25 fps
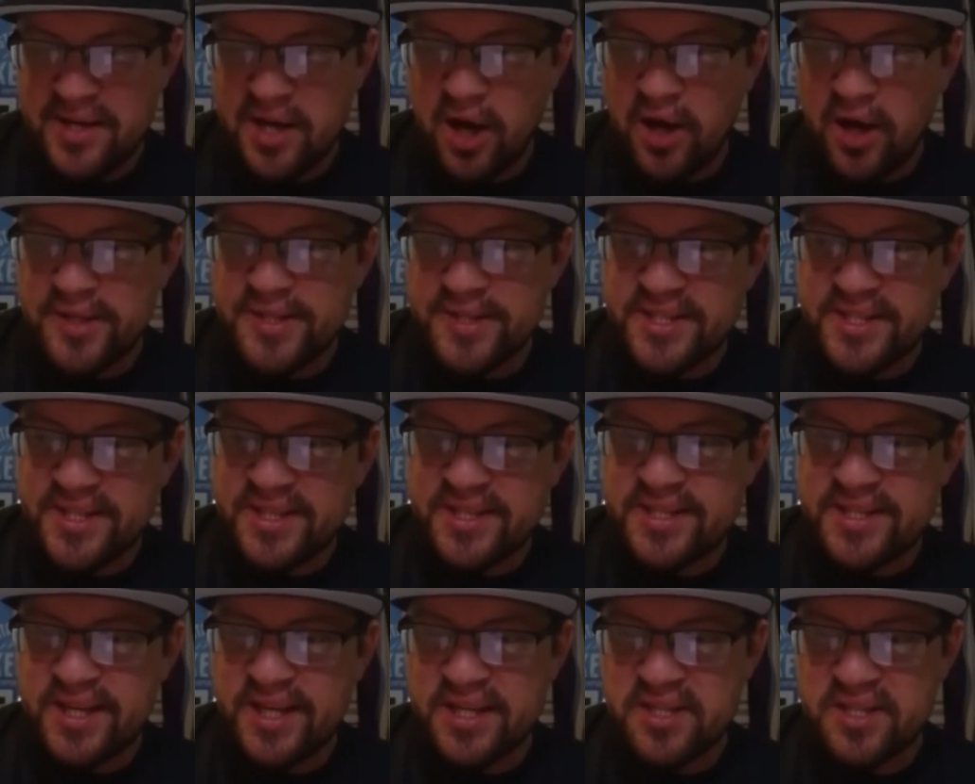
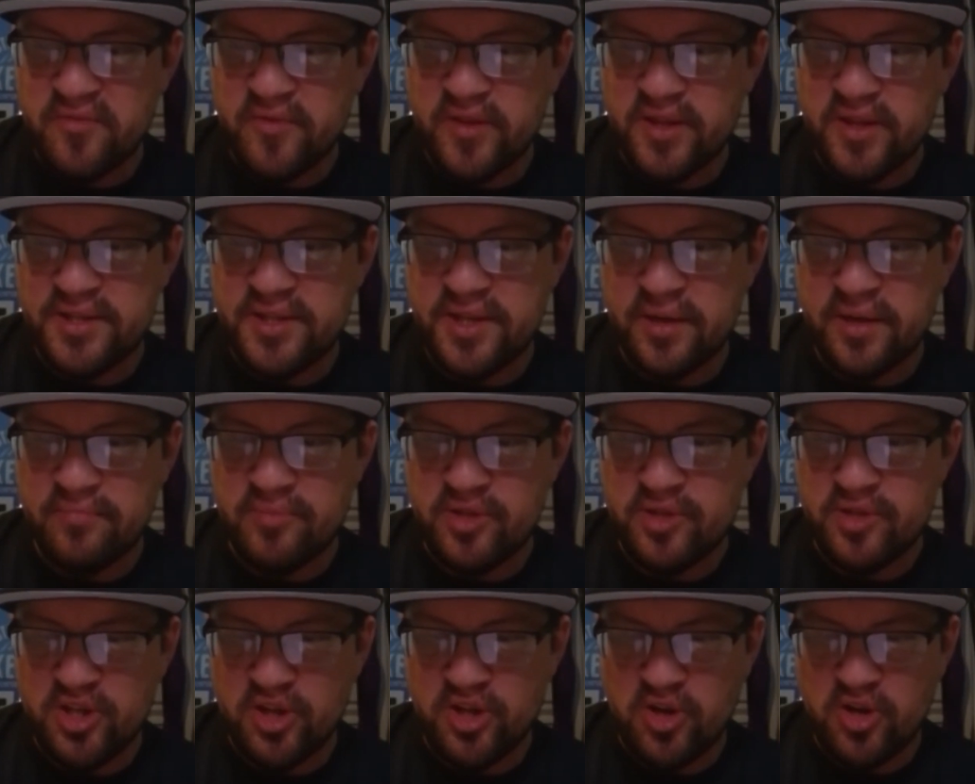unsuccessful
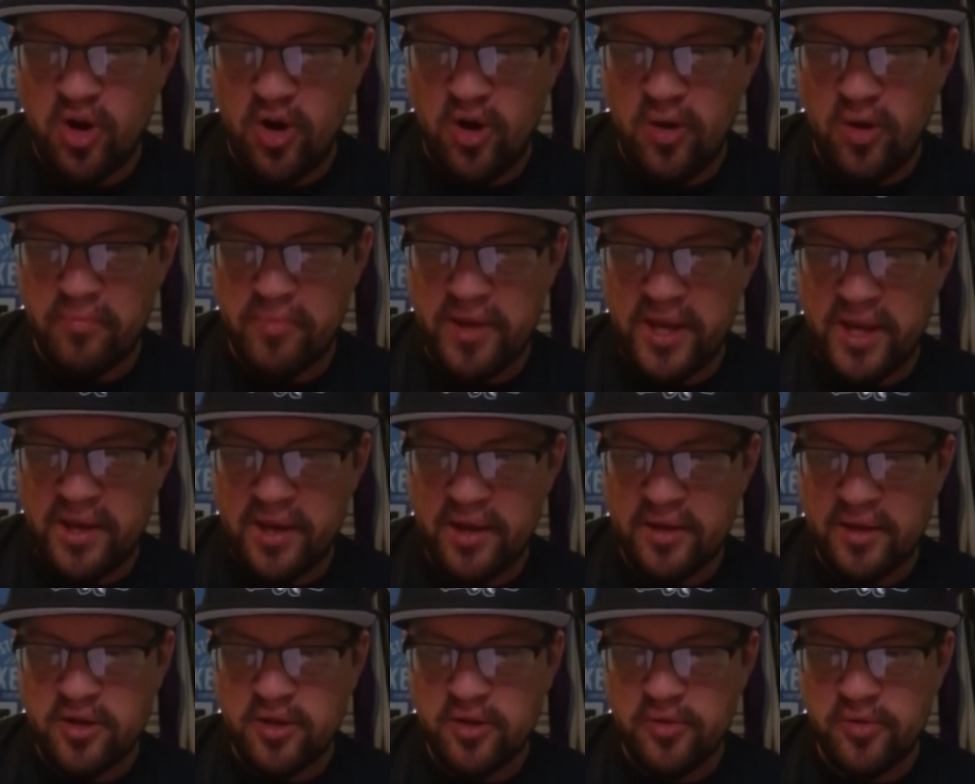attempts to call me,
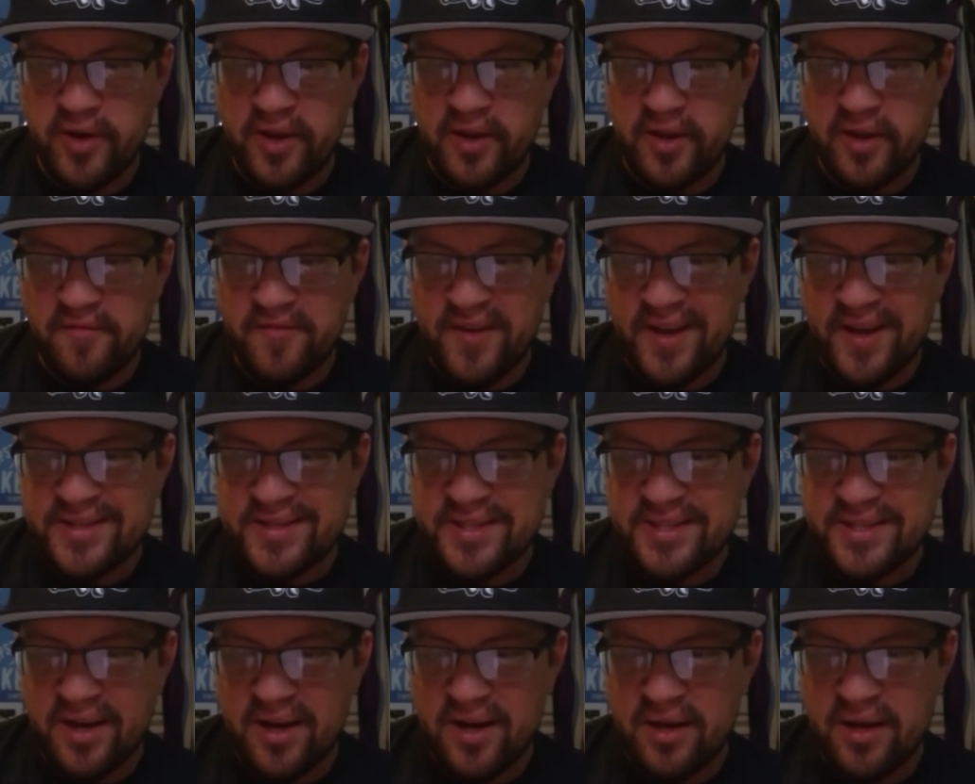including a
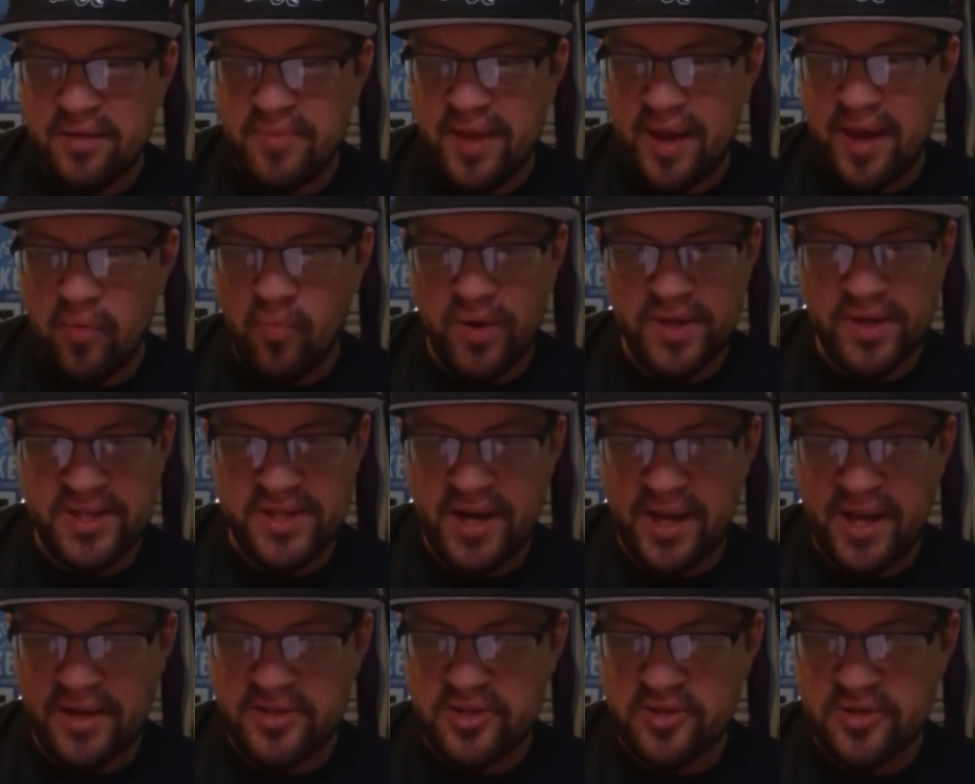FaceTime that
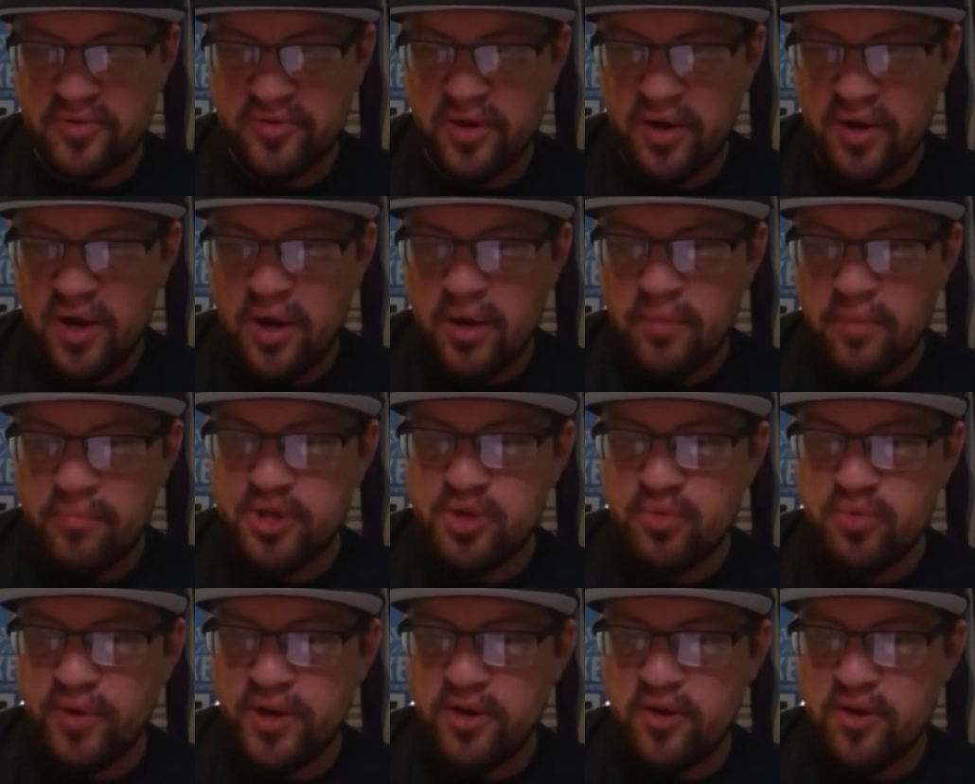wasn't answered,
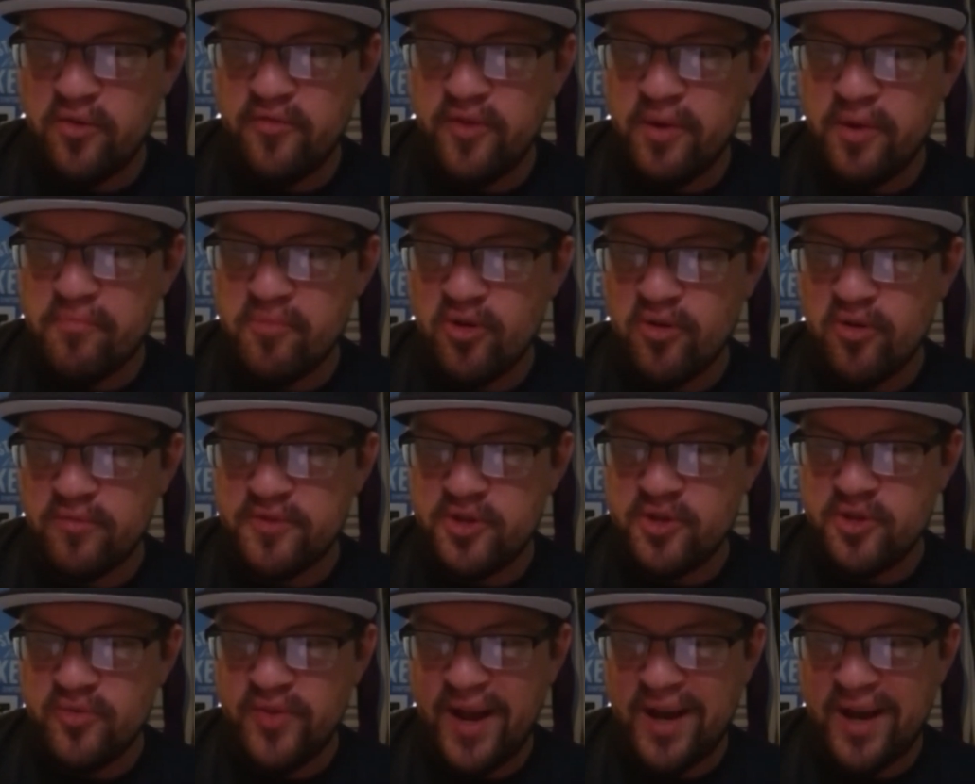between November of
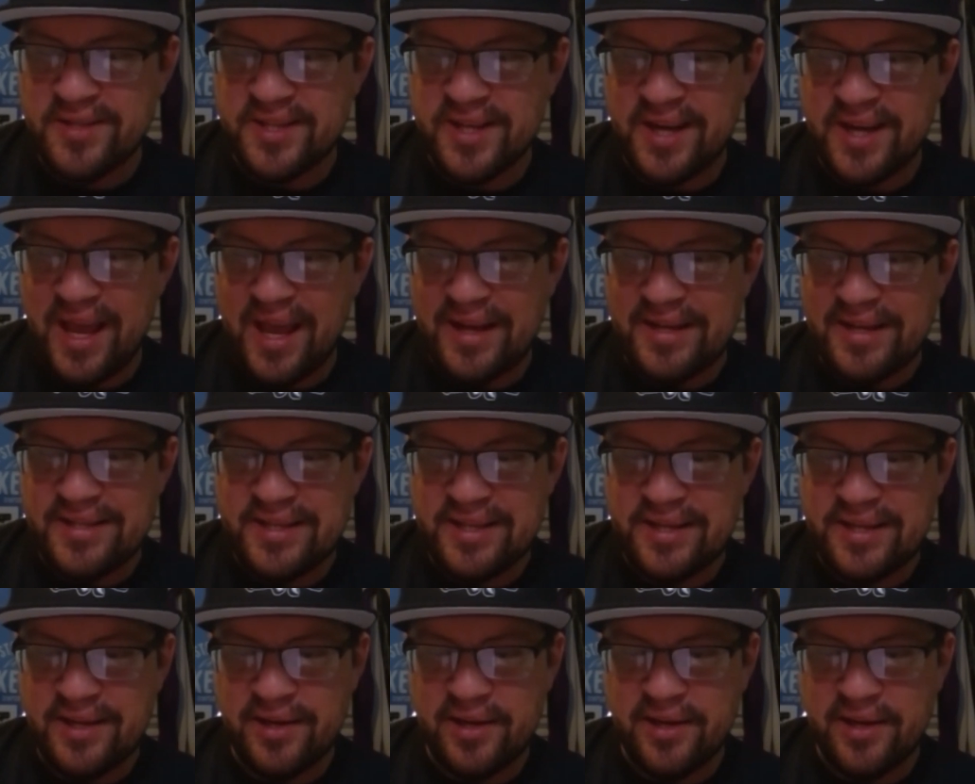
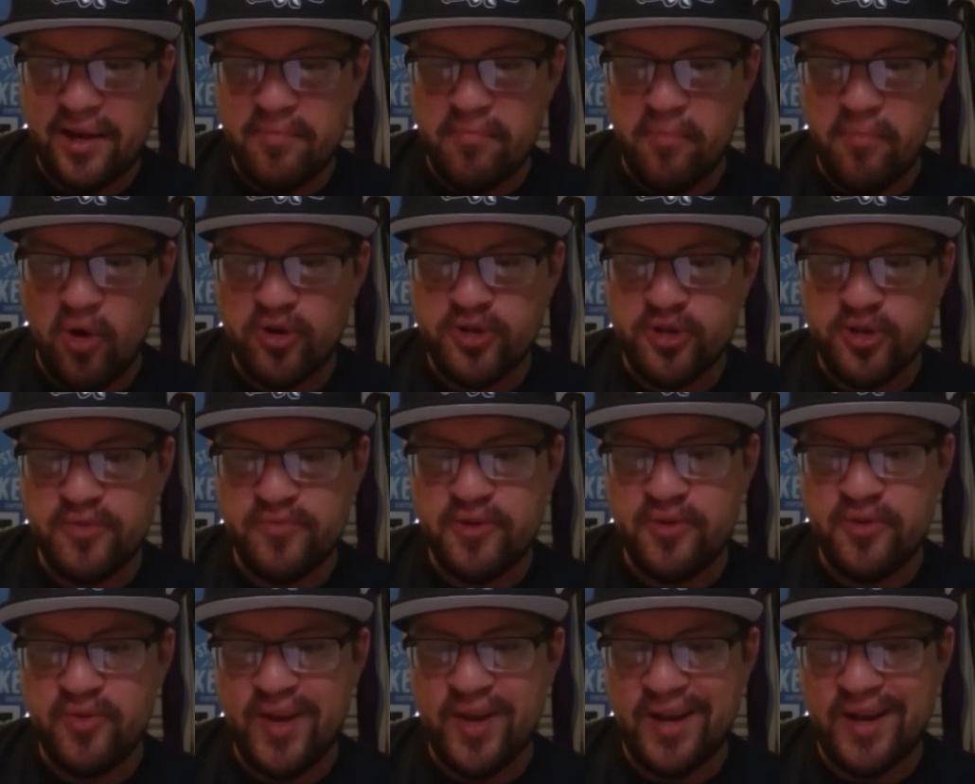2018 and March of
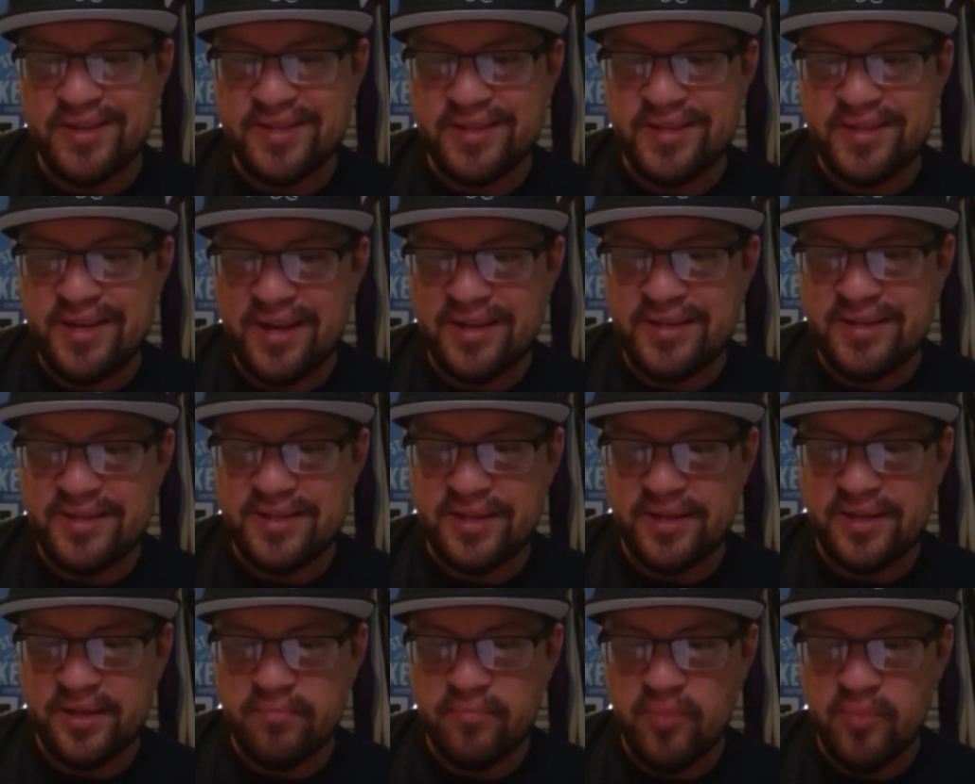
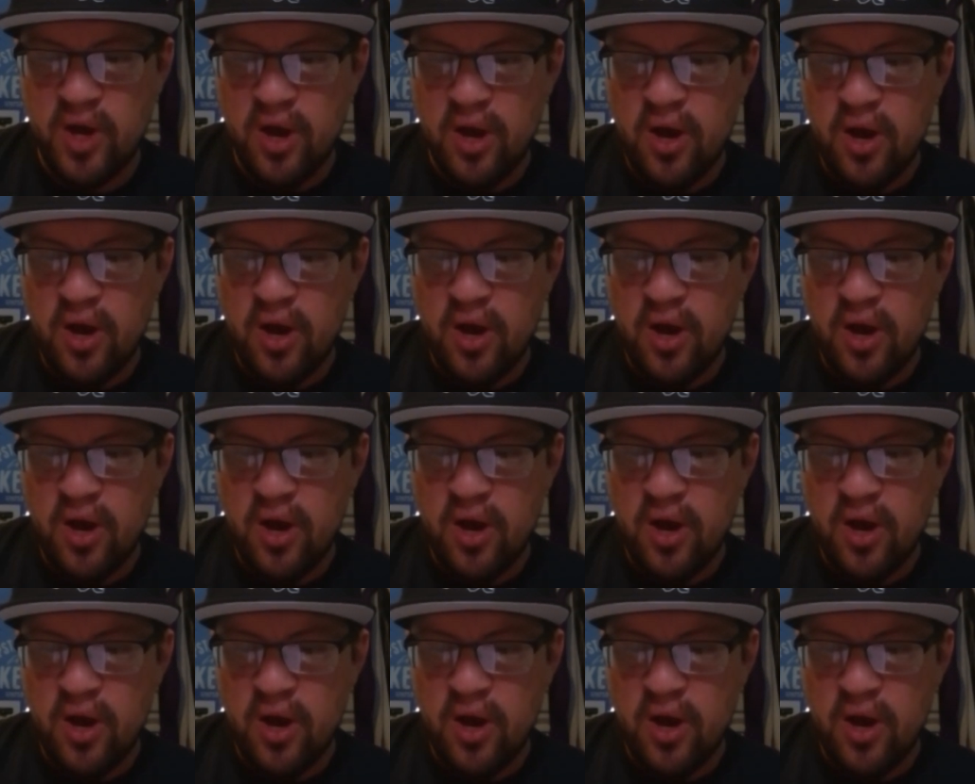2019.